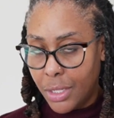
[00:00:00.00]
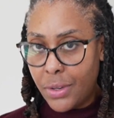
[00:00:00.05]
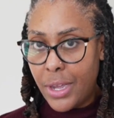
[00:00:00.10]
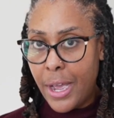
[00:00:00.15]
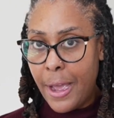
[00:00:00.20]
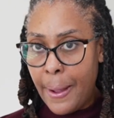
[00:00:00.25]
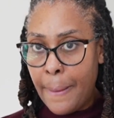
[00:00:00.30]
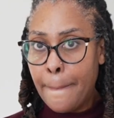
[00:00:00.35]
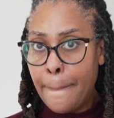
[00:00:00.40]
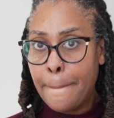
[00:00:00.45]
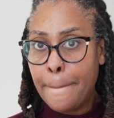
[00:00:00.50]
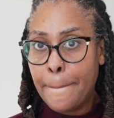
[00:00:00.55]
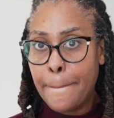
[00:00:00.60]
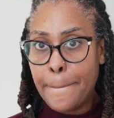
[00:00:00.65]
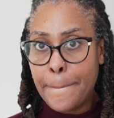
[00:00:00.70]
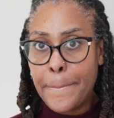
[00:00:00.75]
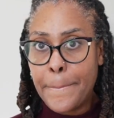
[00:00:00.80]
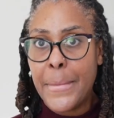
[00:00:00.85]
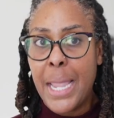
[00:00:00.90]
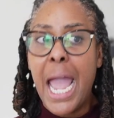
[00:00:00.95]
Okay?
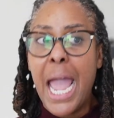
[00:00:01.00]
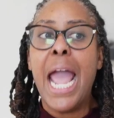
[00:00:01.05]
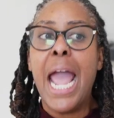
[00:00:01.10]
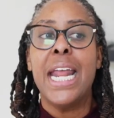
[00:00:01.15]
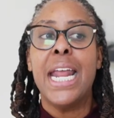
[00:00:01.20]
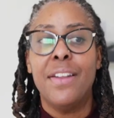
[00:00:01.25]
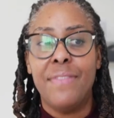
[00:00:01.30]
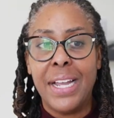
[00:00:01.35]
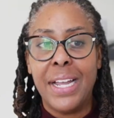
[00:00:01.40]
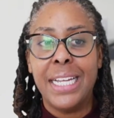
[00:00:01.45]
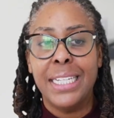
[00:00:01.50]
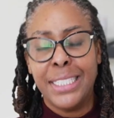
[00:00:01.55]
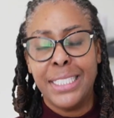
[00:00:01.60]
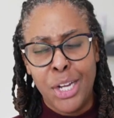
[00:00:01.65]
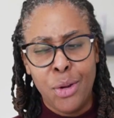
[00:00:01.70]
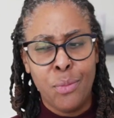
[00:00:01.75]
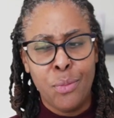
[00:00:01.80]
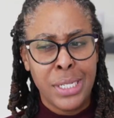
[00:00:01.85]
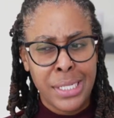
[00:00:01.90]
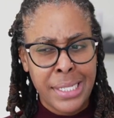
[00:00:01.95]
And if I get
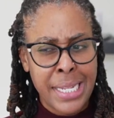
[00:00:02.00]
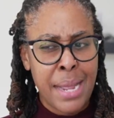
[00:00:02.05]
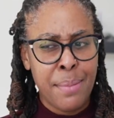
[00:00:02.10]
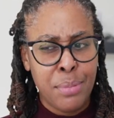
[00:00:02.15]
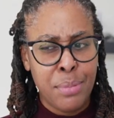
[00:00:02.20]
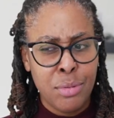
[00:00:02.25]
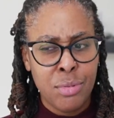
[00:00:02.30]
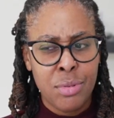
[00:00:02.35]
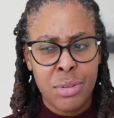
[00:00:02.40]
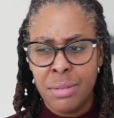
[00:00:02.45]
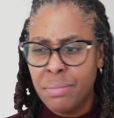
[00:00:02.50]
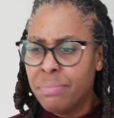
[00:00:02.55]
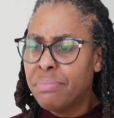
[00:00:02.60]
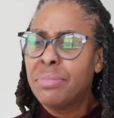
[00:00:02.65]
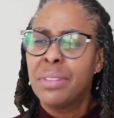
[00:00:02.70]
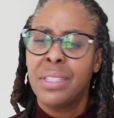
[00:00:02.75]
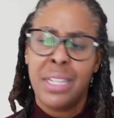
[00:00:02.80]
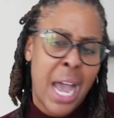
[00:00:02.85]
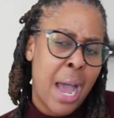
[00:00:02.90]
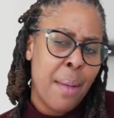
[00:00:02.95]
there when the samples,
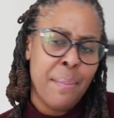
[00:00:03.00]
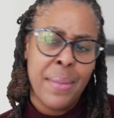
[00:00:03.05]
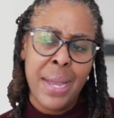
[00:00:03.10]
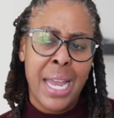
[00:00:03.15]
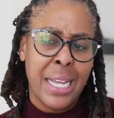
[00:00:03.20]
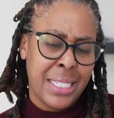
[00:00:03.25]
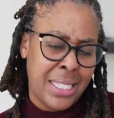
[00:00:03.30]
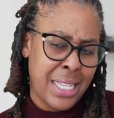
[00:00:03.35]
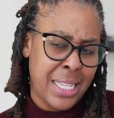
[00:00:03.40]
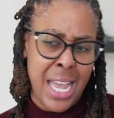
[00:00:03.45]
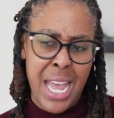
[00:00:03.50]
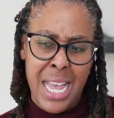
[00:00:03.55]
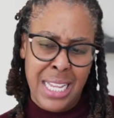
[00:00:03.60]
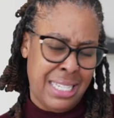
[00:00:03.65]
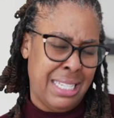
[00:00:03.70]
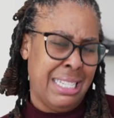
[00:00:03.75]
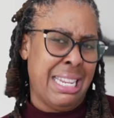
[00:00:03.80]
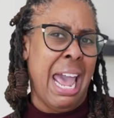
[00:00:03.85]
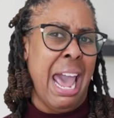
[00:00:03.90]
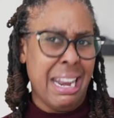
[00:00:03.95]
I'm
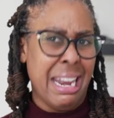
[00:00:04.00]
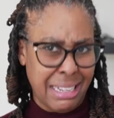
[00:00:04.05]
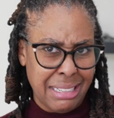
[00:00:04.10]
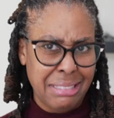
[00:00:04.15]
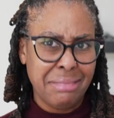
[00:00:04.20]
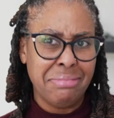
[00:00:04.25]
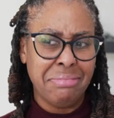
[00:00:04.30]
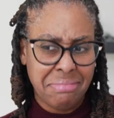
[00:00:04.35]
ecstatic.